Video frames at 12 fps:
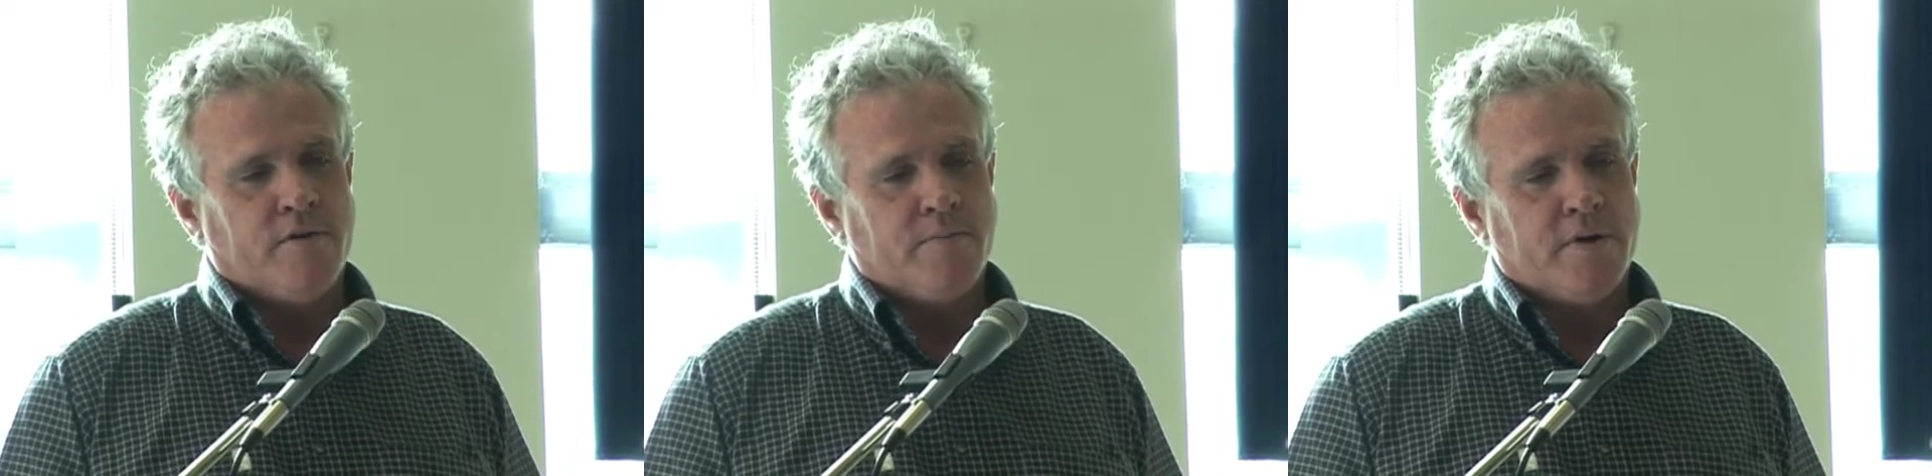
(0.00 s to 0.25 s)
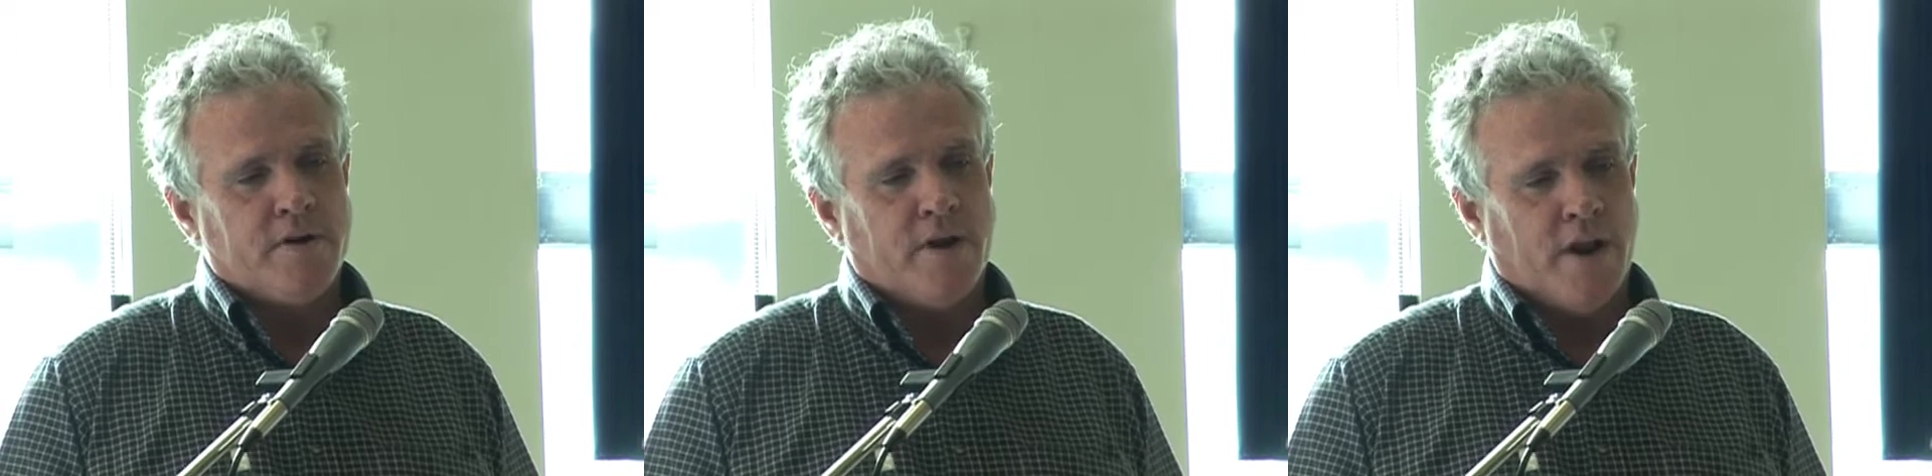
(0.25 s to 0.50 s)

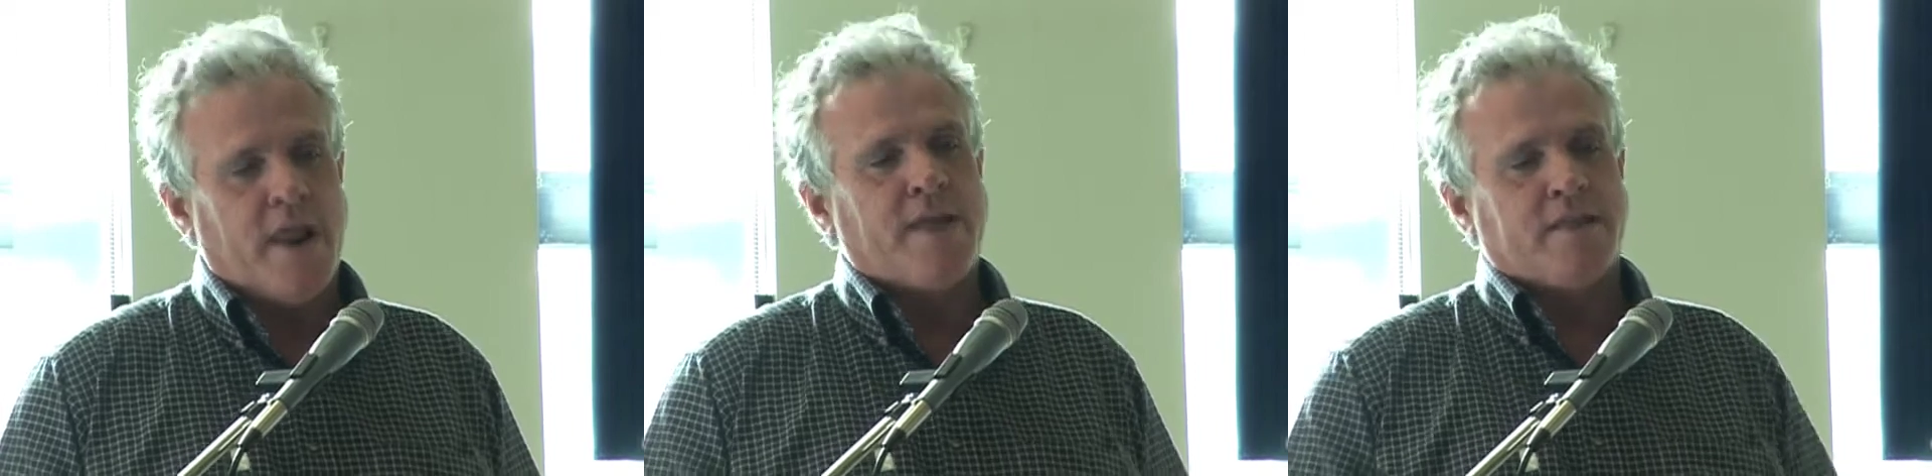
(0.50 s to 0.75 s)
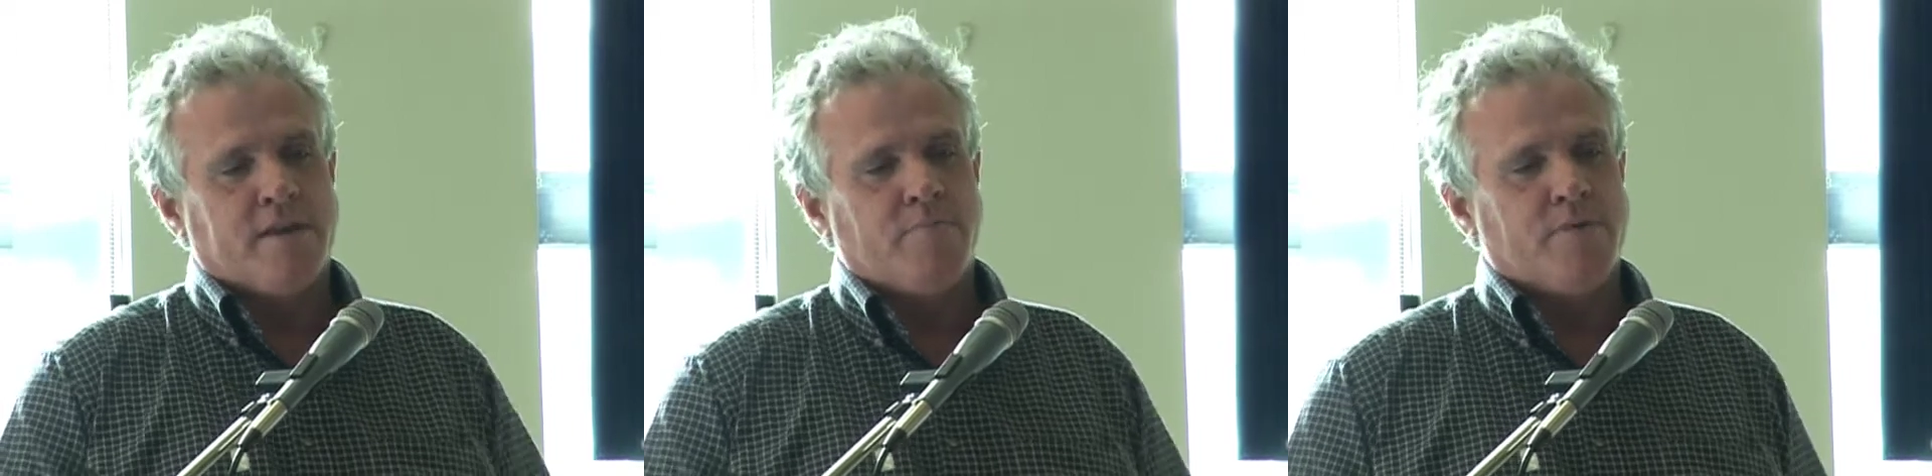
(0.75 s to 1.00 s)
from an
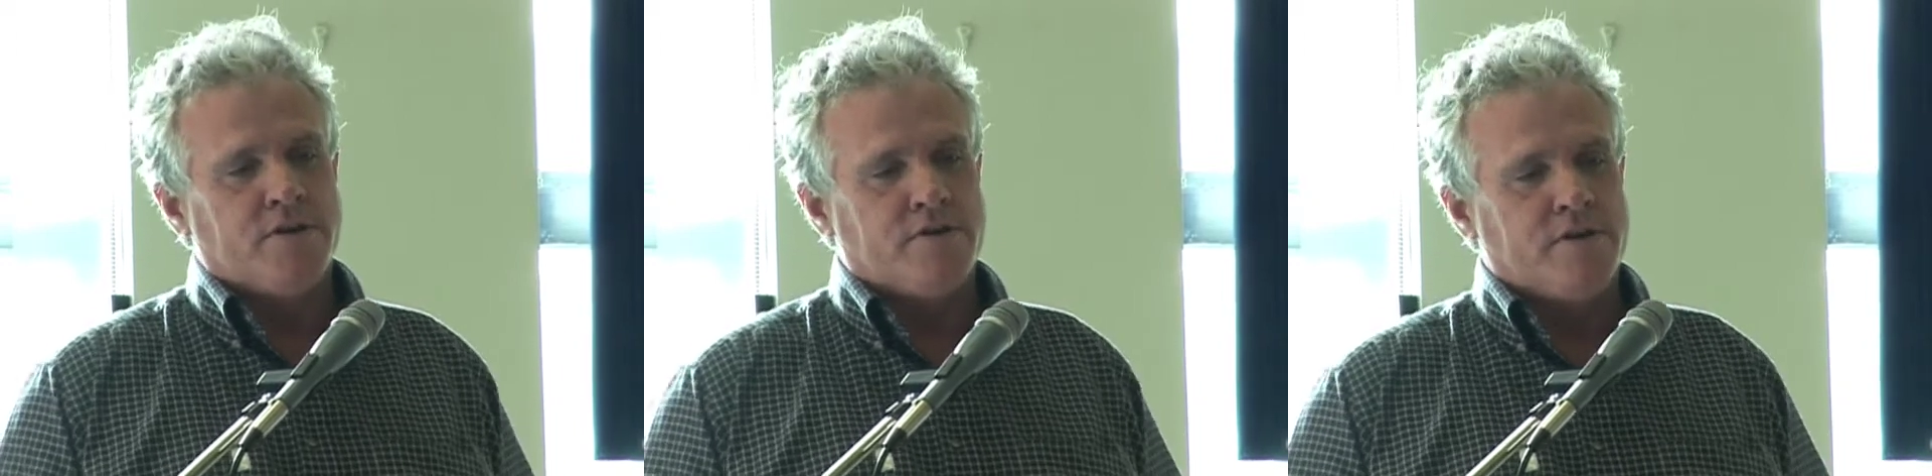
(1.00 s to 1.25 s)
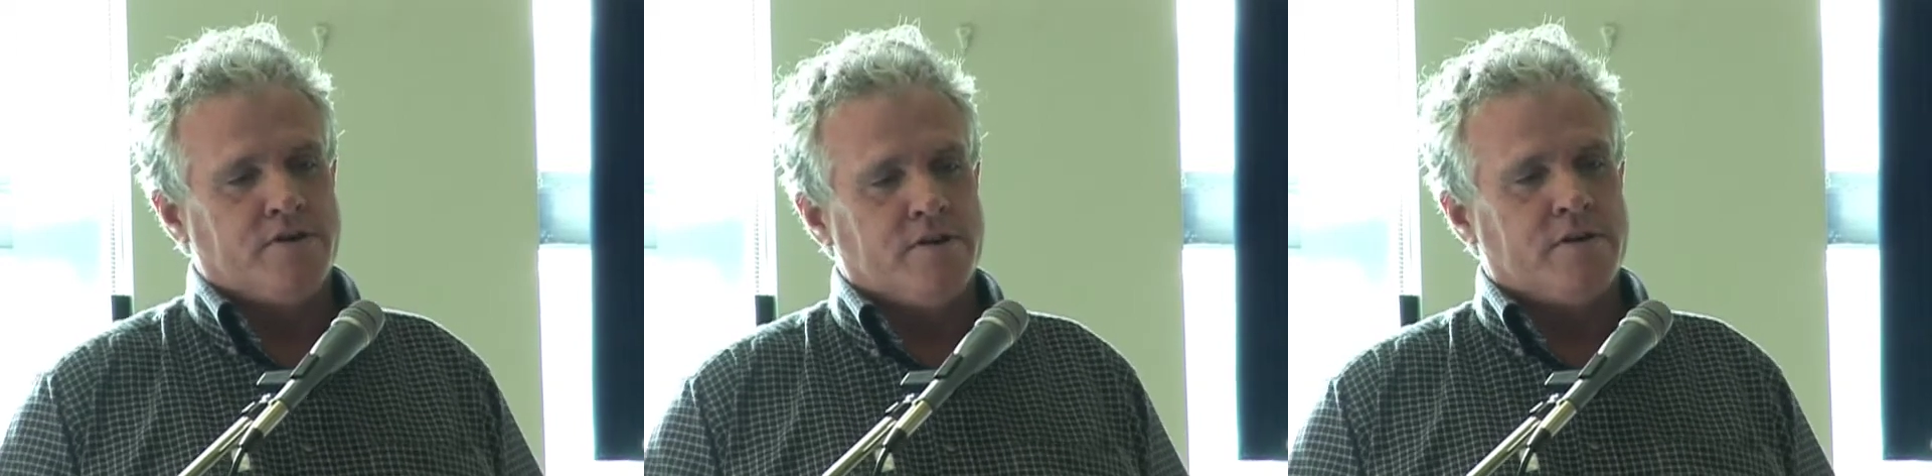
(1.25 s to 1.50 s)
elected
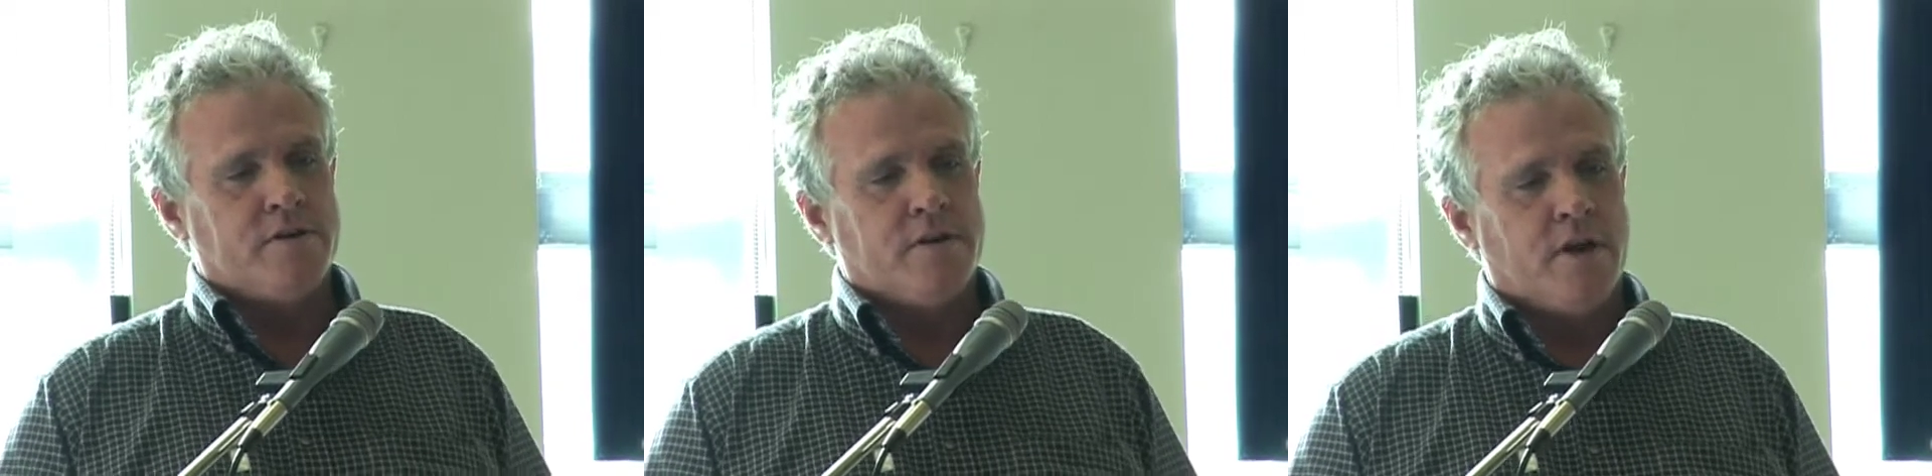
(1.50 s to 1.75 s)
position